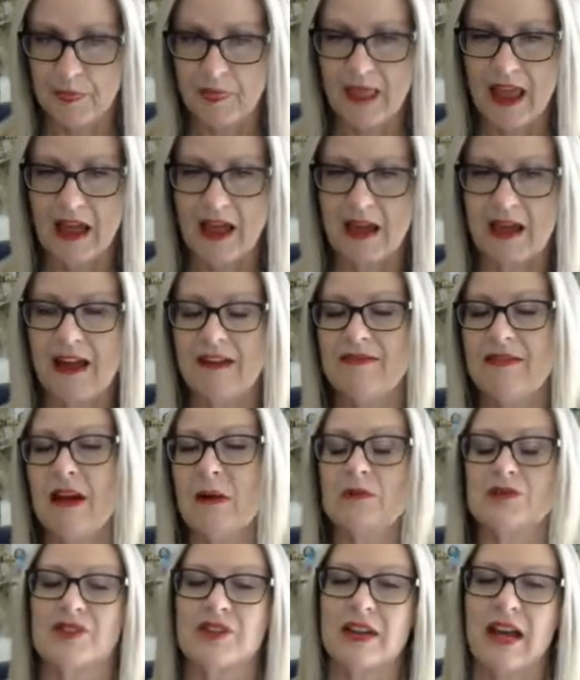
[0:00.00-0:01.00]
and
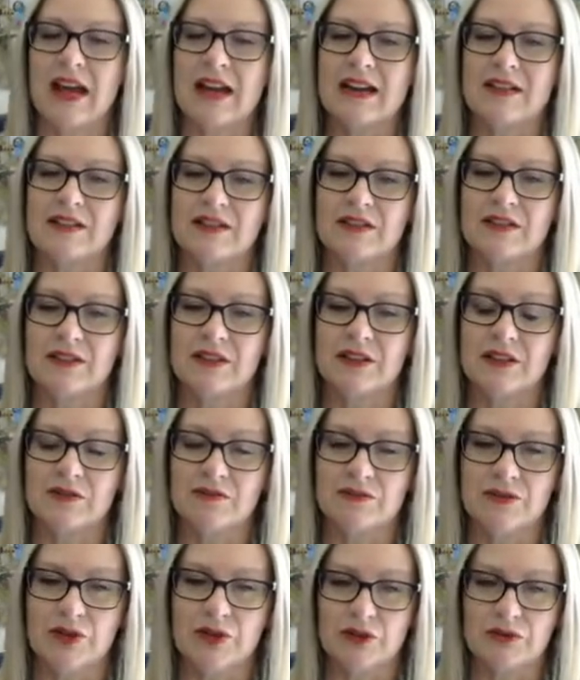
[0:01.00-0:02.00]
that was the case that
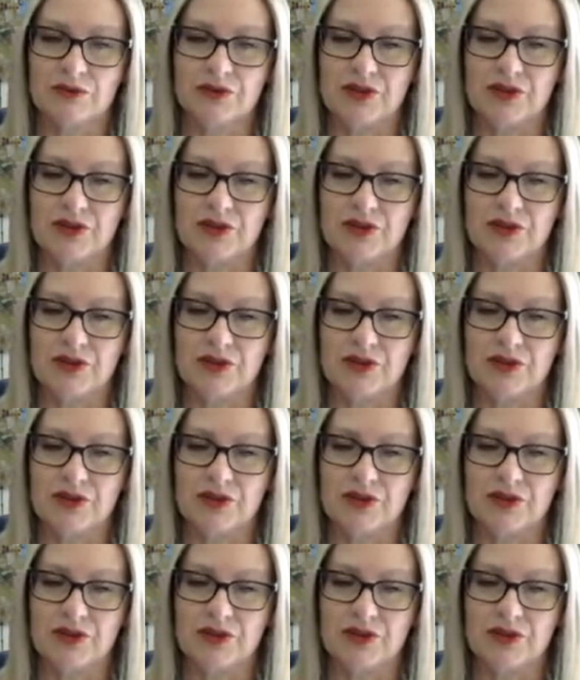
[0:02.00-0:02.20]
involved